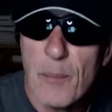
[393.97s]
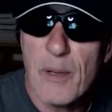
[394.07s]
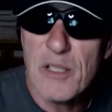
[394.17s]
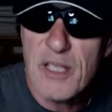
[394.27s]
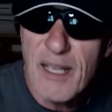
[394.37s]
the
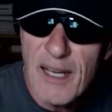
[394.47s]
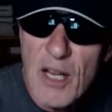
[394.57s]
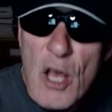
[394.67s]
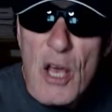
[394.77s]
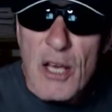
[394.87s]
bridge again.
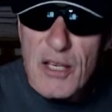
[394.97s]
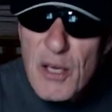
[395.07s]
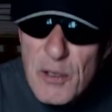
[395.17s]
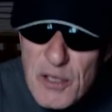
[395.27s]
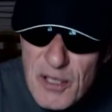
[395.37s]

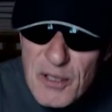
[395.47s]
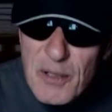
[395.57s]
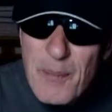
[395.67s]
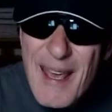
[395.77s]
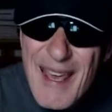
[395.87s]
You took
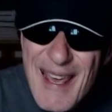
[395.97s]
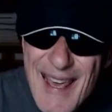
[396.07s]
me